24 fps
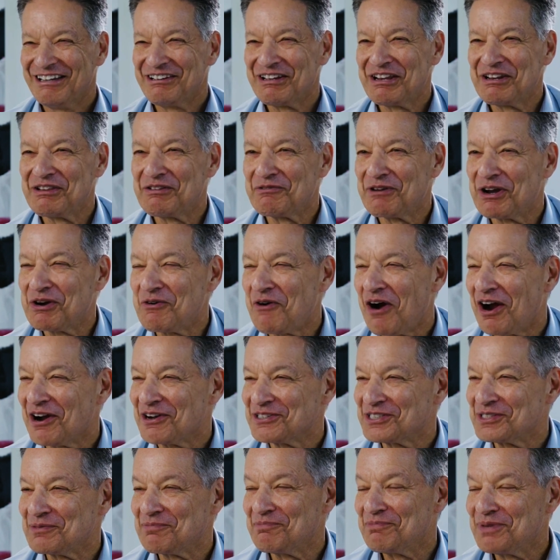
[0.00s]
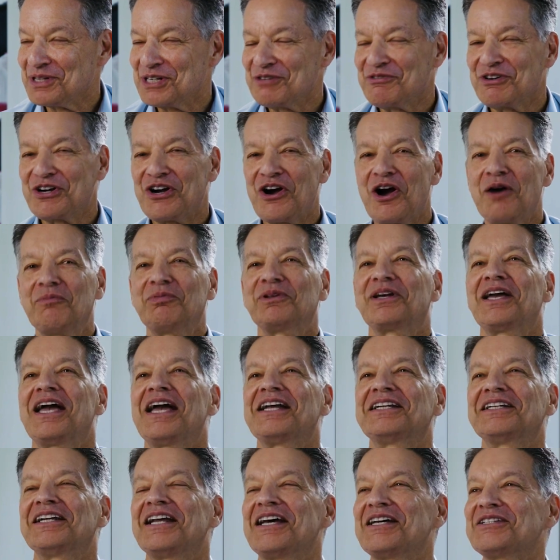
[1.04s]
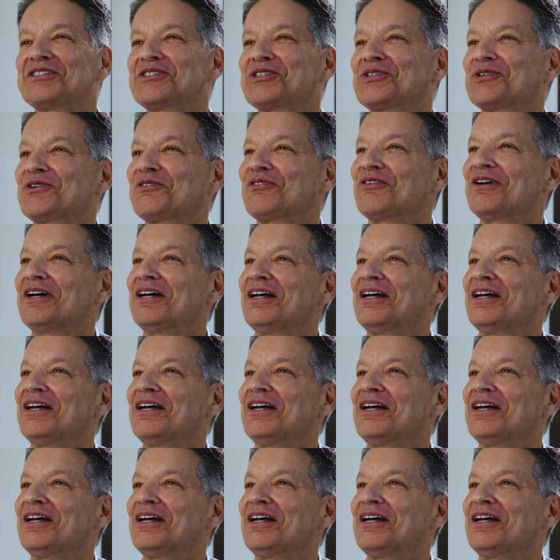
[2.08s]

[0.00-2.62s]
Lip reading: It requires a bit of a complicated answer.